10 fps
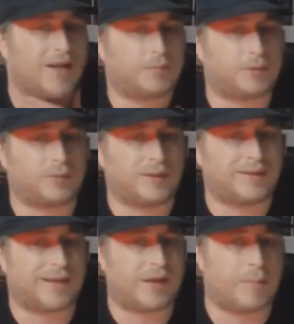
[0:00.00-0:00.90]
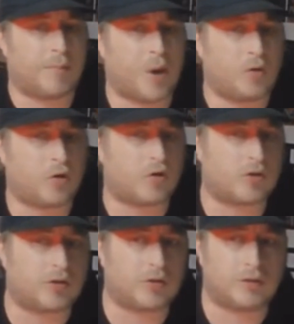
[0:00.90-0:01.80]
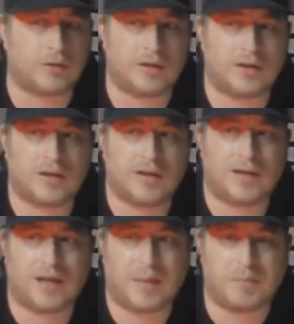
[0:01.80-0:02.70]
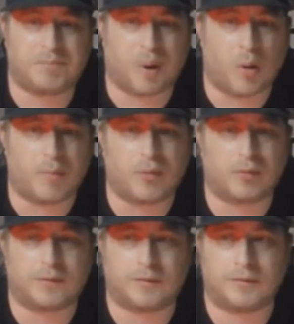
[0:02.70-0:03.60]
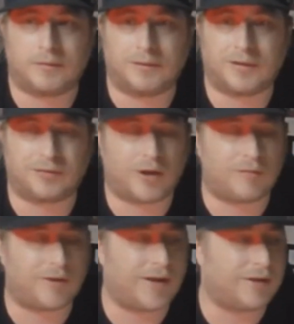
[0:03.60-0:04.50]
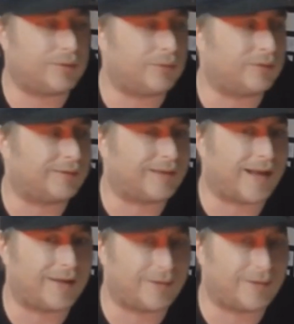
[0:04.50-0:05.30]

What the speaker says: between Dick Murdoch and Bob Orton. That's right, Randy Orton's dad.